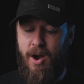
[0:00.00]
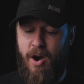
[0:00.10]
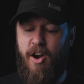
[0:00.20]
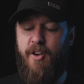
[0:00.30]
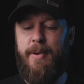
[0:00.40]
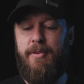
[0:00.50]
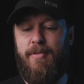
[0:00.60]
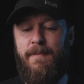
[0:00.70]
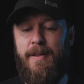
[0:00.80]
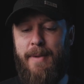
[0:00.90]
I've been
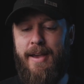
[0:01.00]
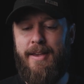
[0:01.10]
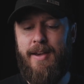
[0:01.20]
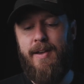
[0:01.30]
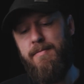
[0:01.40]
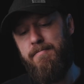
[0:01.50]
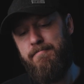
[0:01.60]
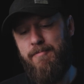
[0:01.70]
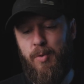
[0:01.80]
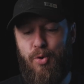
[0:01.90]
roughly making,
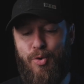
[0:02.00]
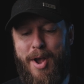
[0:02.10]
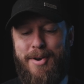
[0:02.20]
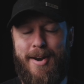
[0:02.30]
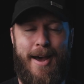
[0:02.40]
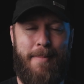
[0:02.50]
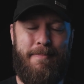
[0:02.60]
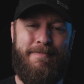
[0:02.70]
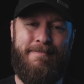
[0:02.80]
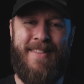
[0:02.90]
or rounded
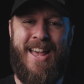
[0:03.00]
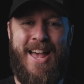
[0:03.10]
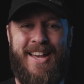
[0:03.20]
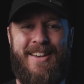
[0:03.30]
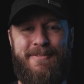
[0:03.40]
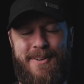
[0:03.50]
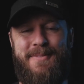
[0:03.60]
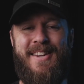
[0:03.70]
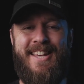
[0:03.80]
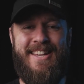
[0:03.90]
up,
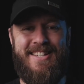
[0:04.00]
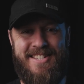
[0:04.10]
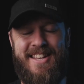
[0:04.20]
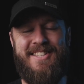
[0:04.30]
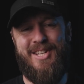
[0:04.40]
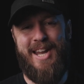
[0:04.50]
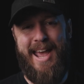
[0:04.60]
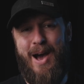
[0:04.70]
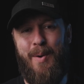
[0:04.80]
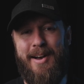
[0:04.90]
50 cents an
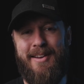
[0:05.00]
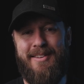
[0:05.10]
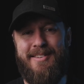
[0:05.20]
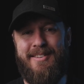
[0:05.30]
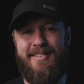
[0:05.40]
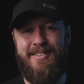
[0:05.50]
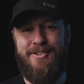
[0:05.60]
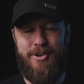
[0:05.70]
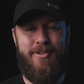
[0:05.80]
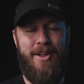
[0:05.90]
hour
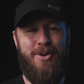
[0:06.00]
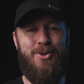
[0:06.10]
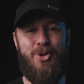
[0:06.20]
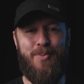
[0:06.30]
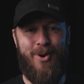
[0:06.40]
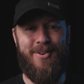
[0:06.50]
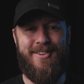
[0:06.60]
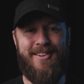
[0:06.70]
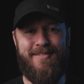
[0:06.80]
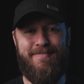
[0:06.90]
to create YouTube
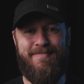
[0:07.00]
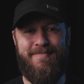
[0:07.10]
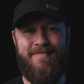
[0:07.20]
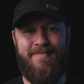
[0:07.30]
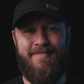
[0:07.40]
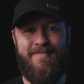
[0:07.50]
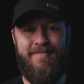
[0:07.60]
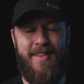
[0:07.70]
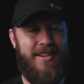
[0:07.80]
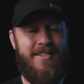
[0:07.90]
content.
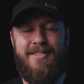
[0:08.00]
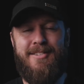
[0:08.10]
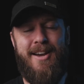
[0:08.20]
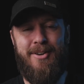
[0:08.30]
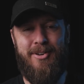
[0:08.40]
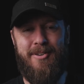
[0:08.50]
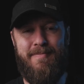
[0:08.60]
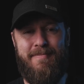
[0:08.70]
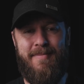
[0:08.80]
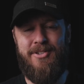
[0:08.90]
It doesn't sound good.
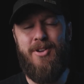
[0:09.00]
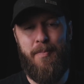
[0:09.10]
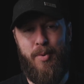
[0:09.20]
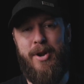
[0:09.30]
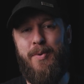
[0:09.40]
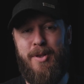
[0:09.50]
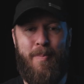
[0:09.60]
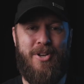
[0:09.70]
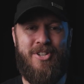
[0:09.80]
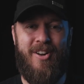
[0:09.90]
It's not pretty when you
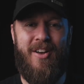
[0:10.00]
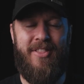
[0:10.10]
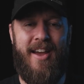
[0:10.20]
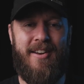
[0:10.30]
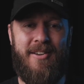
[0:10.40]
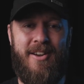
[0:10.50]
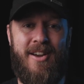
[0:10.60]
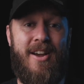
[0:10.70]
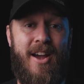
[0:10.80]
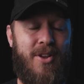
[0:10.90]
pitch it like that.
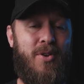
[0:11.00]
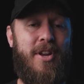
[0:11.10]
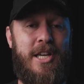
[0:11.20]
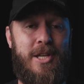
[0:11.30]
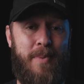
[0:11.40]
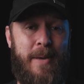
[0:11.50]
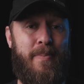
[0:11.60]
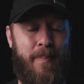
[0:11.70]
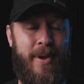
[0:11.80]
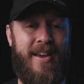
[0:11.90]
And you need to be
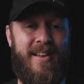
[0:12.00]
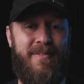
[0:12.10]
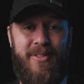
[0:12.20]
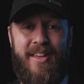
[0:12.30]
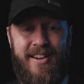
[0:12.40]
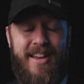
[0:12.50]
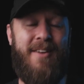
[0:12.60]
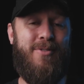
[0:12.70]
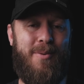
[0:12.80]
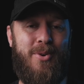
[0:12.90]
prepared for the
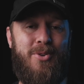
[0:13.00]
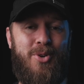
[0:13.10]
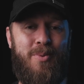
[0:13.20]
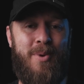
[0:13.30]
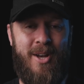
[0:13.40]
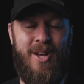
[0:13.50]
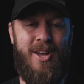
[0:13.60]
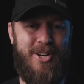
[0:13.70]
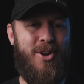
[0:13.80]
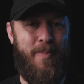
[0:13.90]
income from YouTube
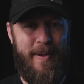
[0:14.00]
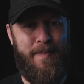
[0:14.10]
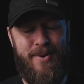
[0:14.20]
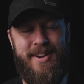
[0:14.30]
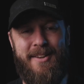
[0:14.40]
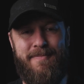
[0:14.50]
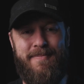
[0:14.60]
to not be pretty.